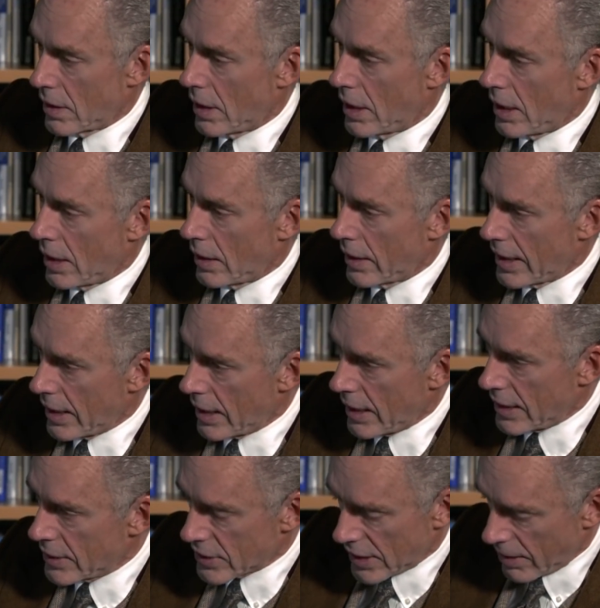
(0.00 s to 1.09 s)
Uh,
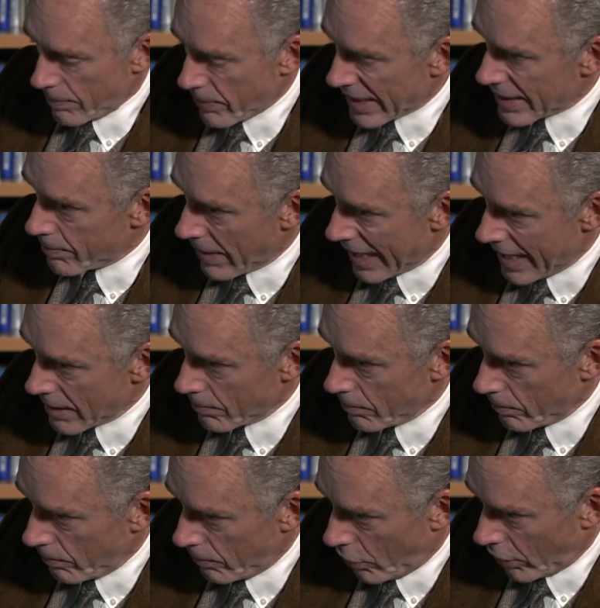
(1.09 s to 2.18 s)
is it a Big
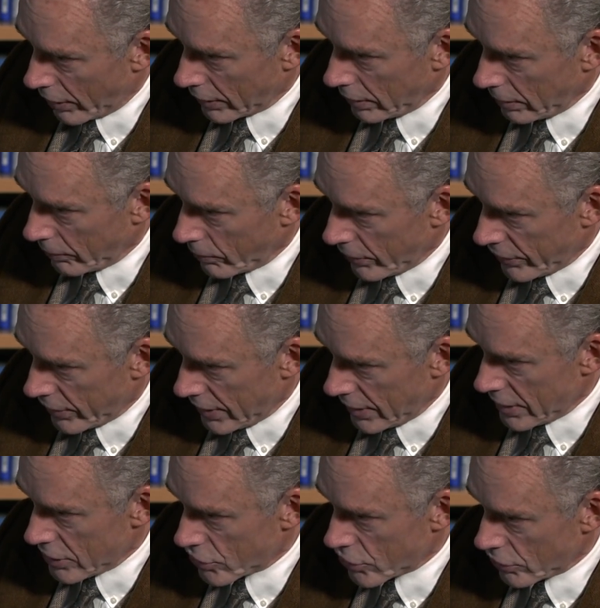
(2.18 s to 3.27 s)
Bang model with an
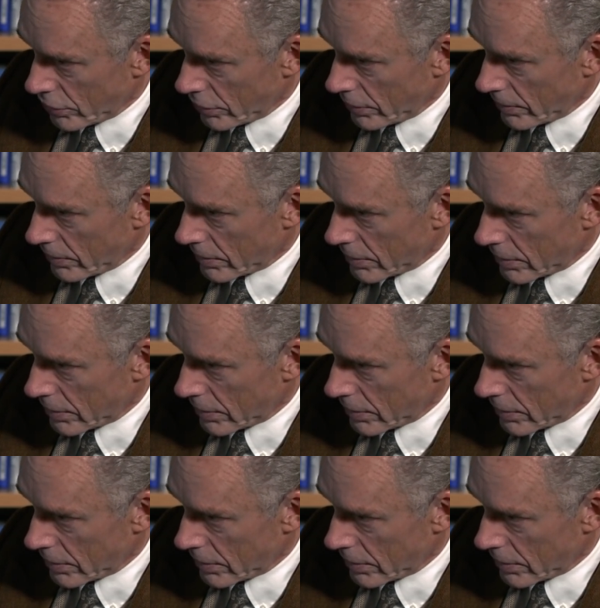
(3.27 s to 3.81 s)
initial